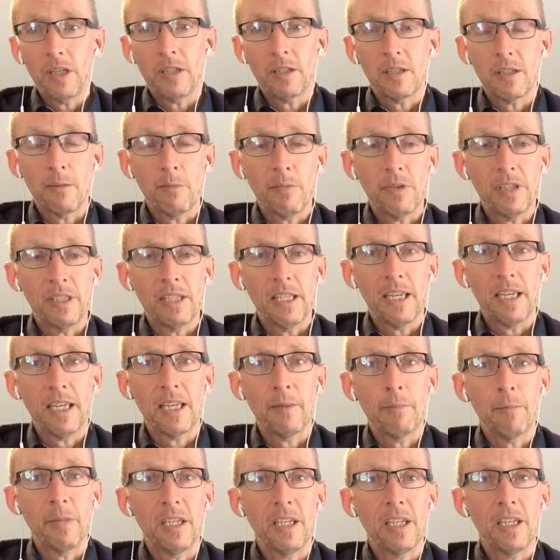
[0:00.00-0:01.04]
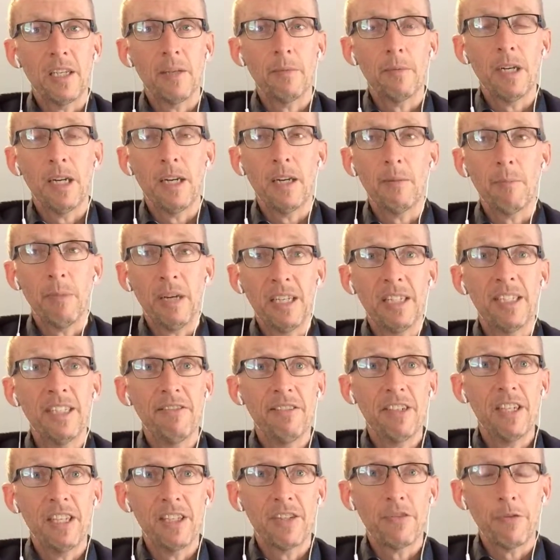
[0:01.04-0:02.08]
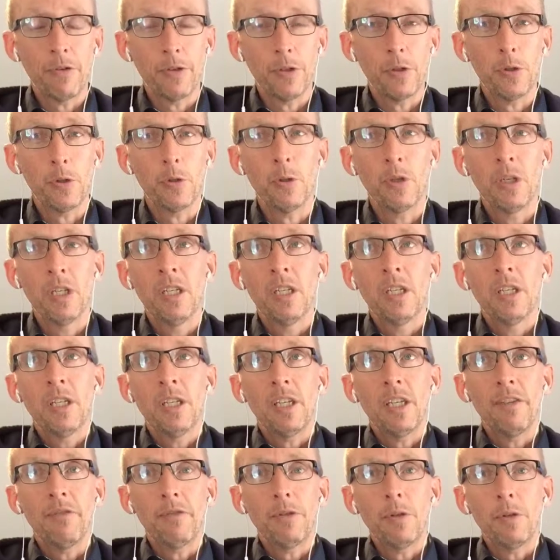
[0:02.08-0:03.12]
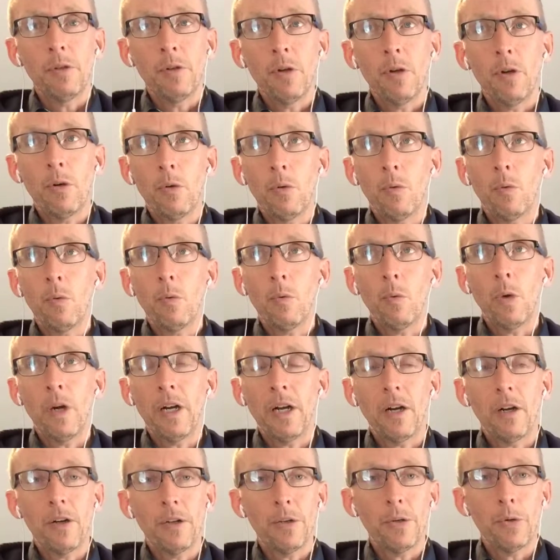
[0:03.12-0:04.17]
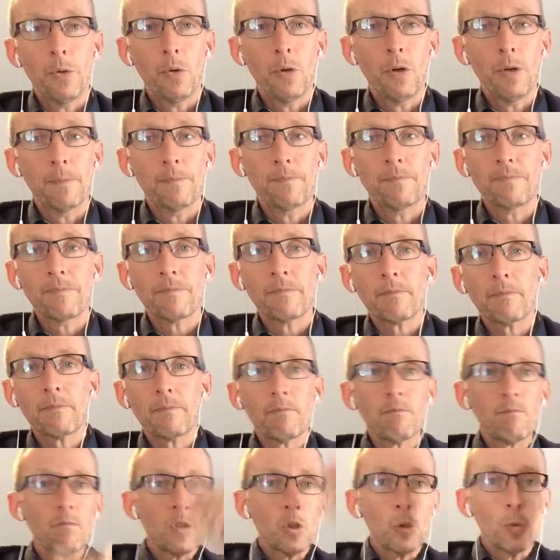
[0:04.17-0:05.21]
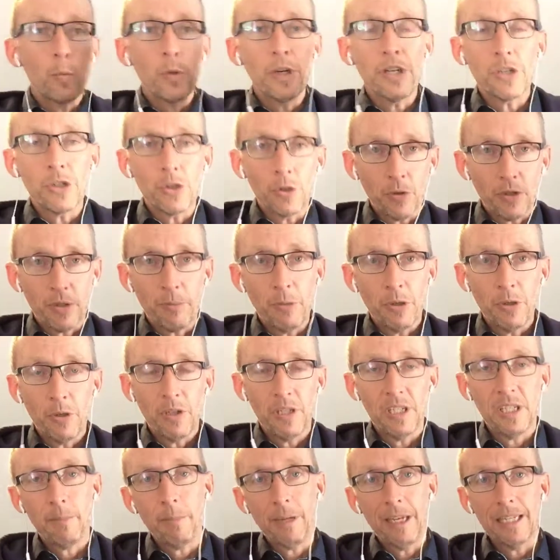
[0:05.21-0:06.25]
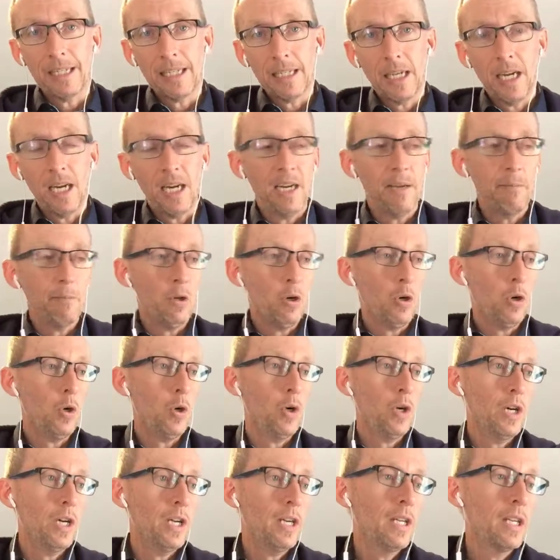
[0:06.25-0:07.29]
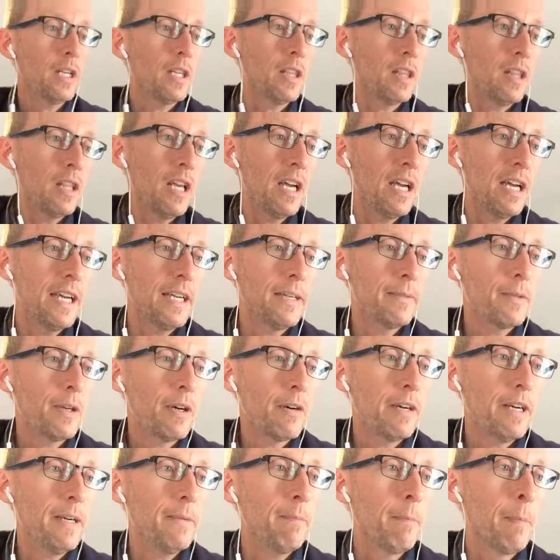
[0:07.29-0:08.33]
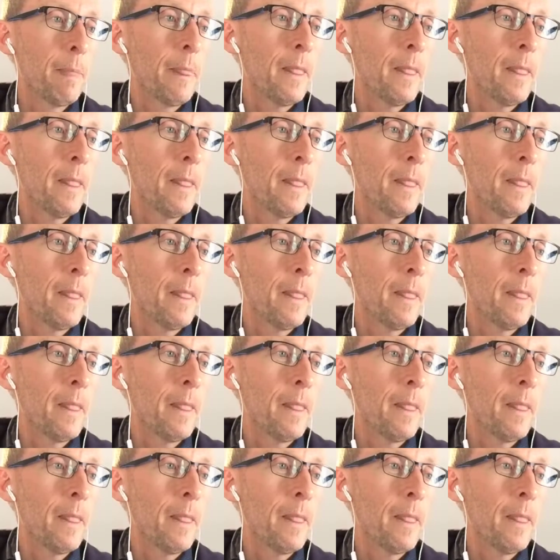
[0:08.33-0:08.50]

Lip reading: It's something that can be pay dividends for you if you know where your regional community spends time online. All right.